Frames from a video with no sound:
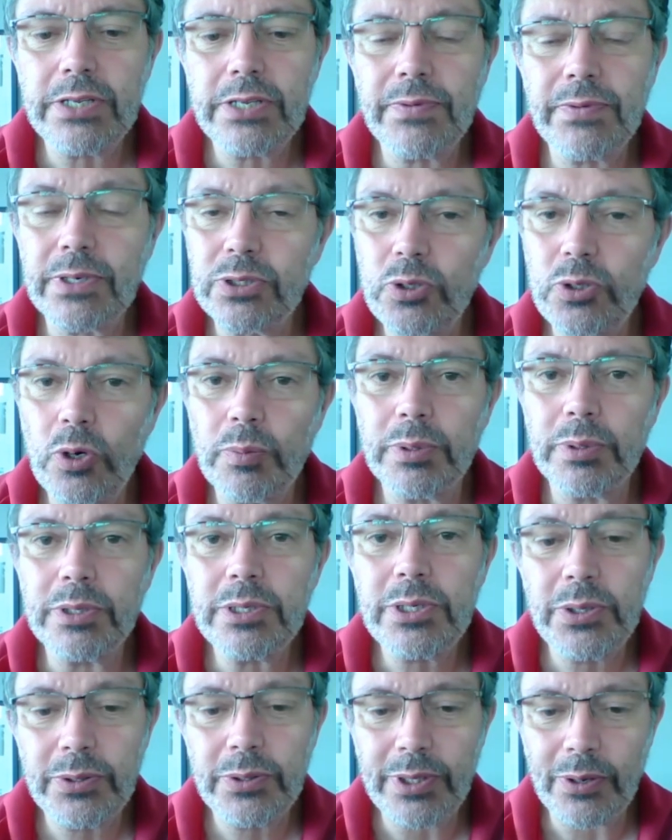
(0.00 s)
of October
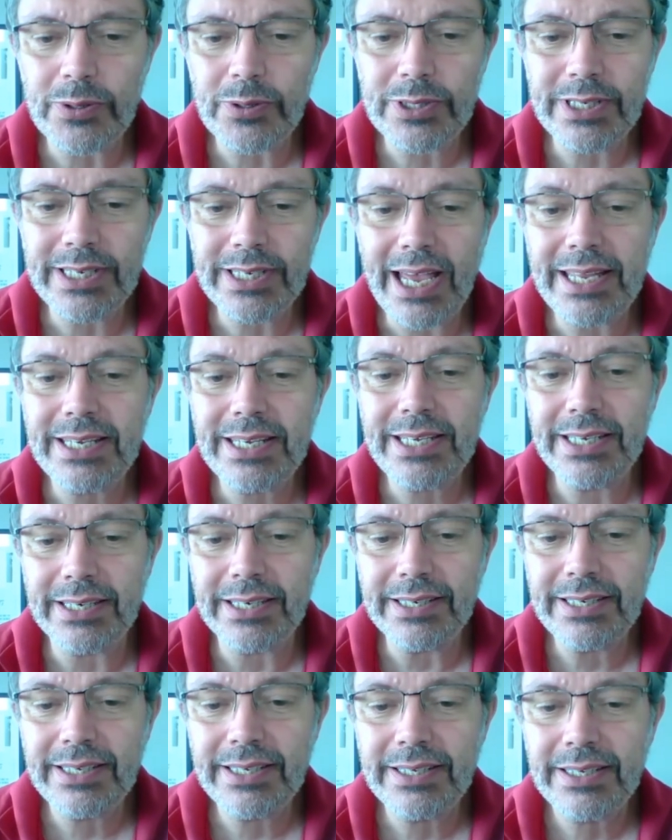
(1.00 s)

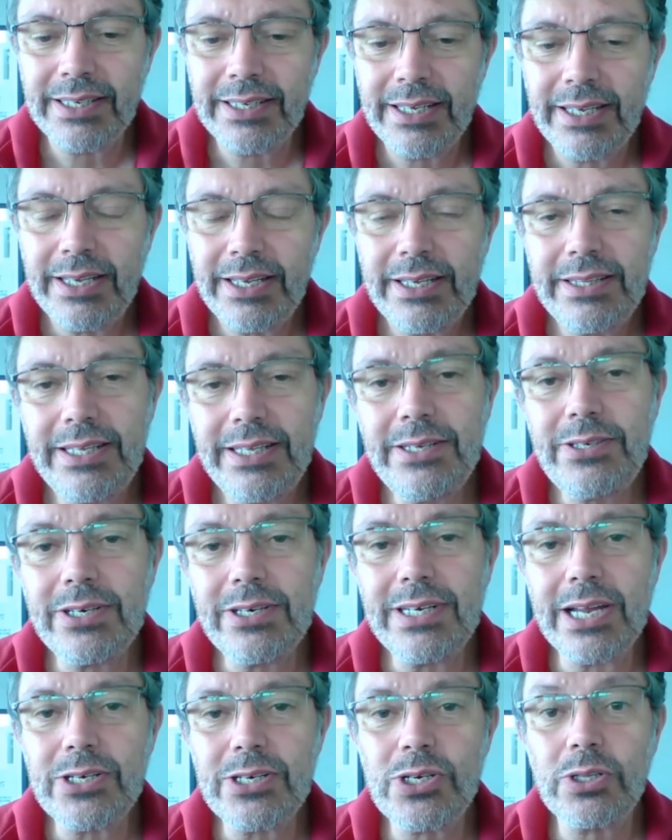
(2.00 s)
2019, the
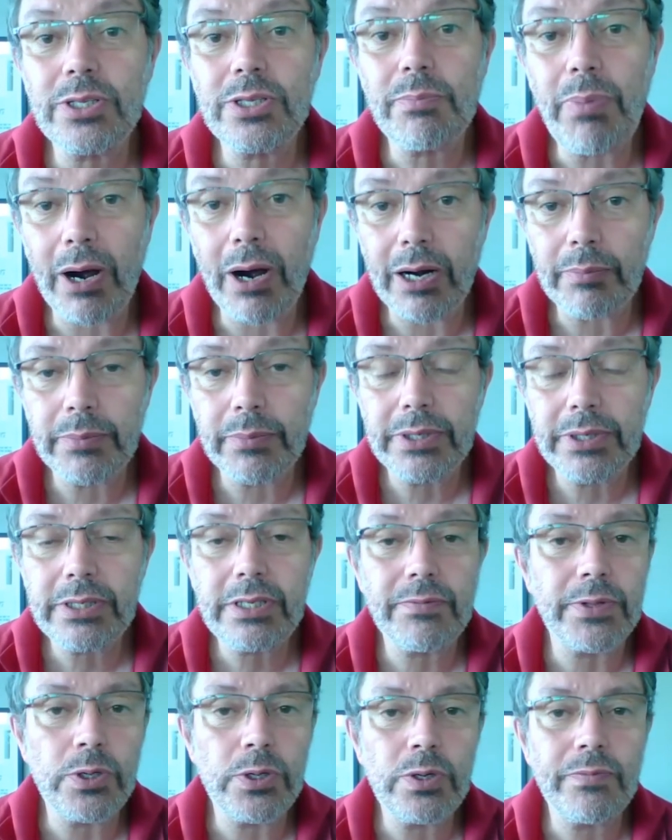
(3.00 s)
International Department
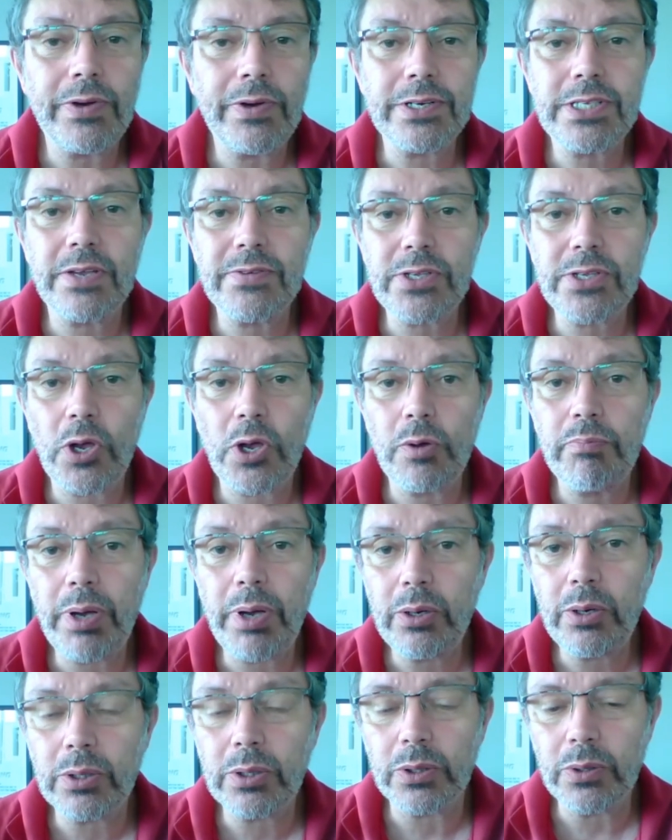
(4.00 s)
of the University of Sao
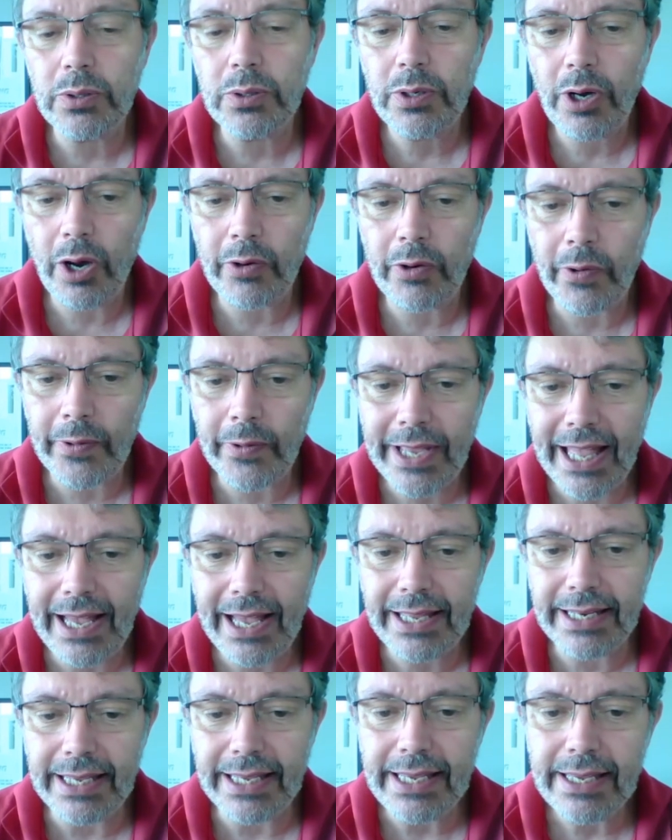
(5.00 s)
Paulo, or
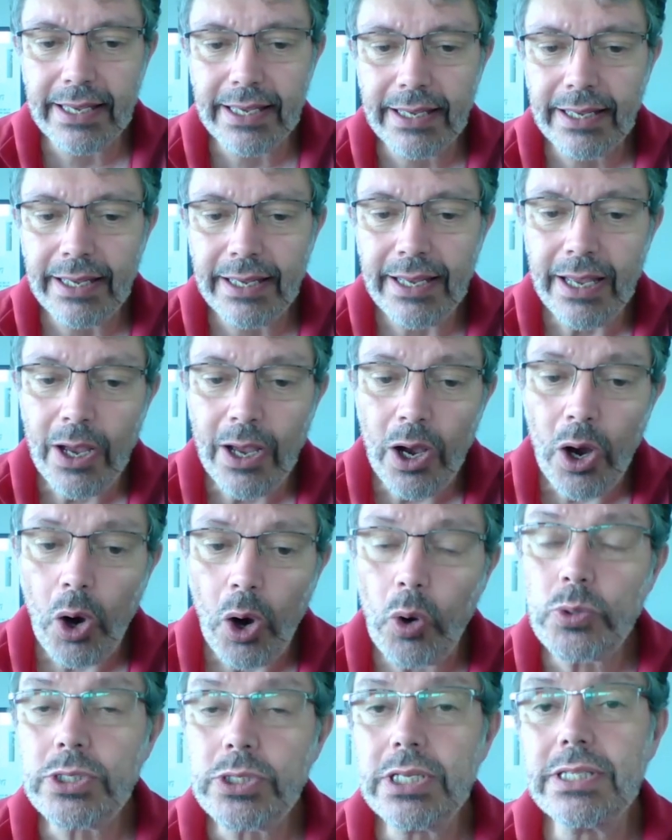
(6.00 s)
AUCANI,
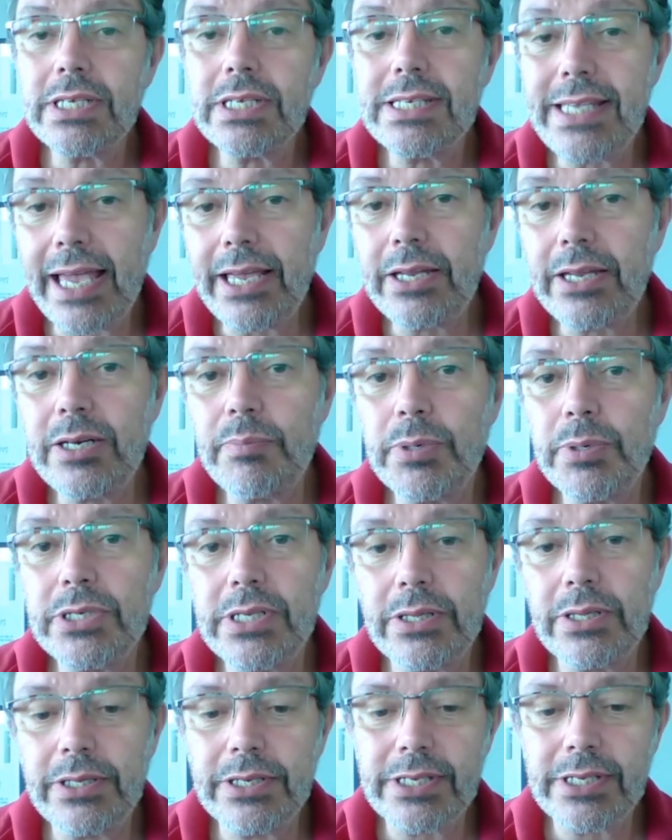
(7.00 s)
hosted the second
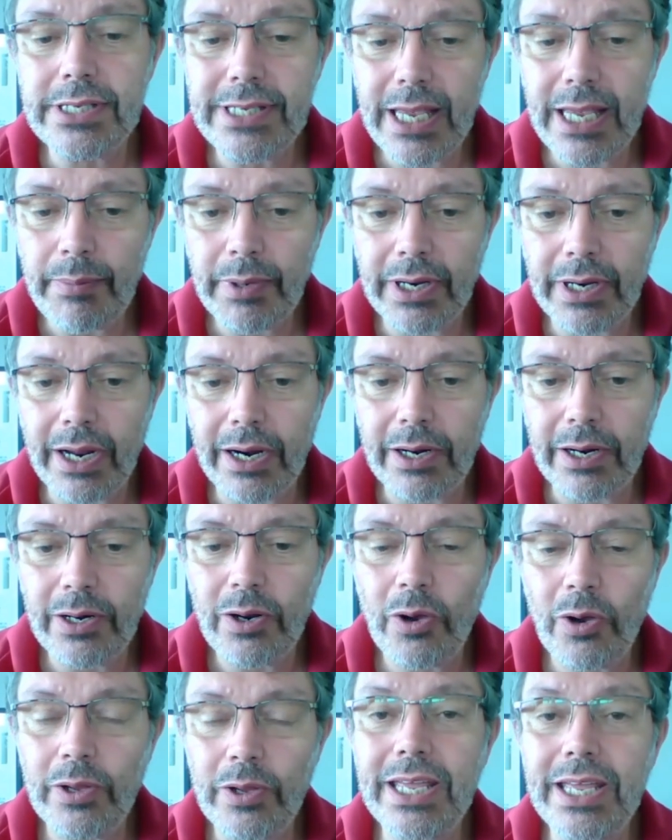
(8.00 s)
Brazilian seminar
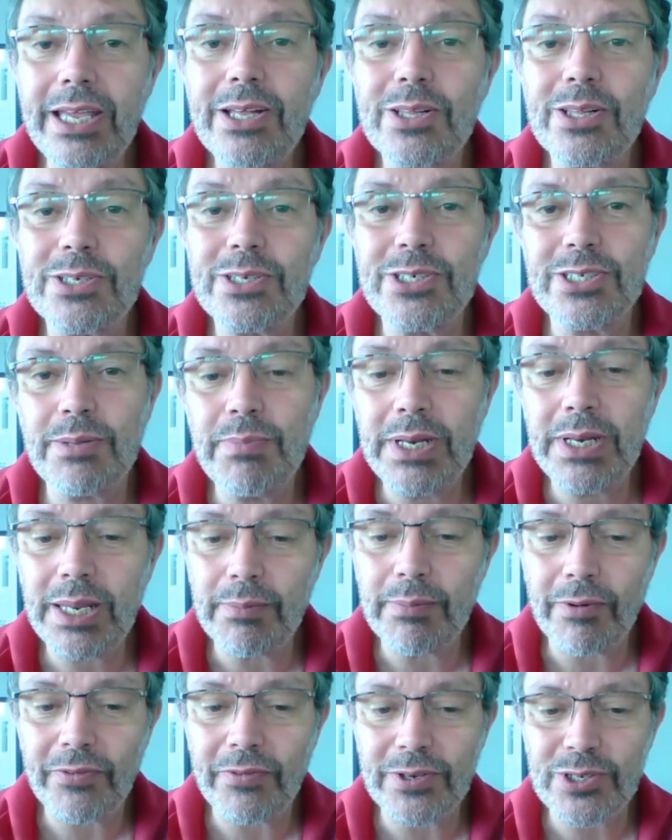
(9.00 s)
on English as a Medium
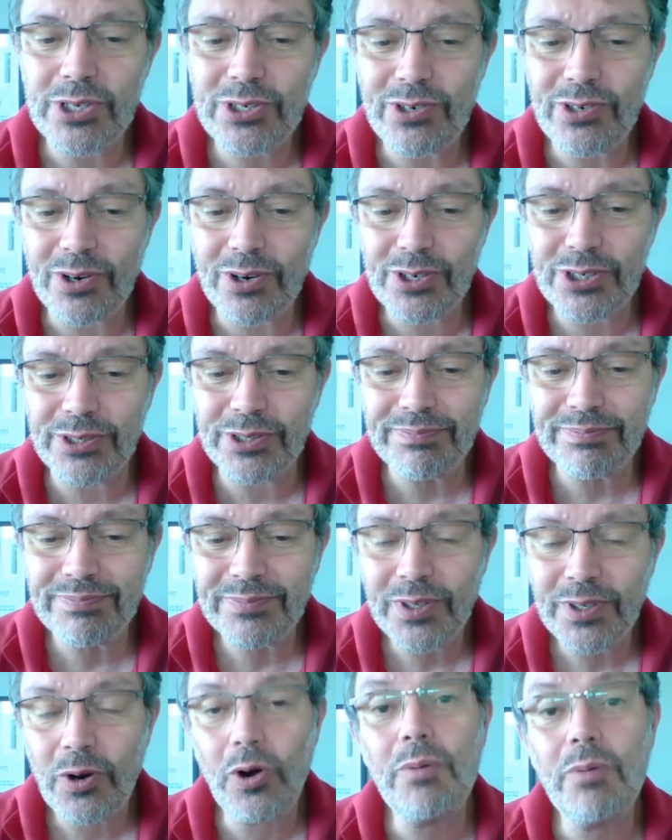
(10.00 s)
of Instruction,
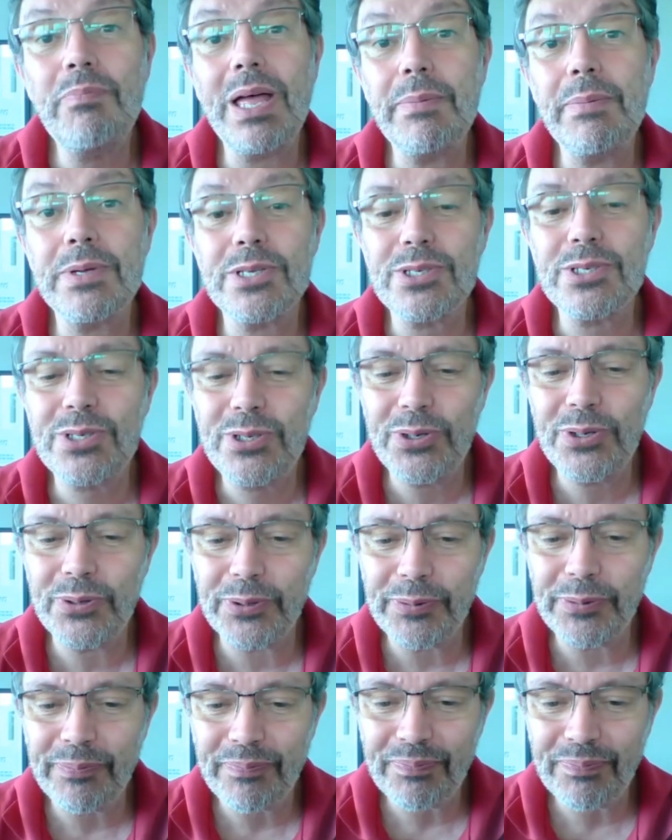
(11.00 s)
or BEMIS2,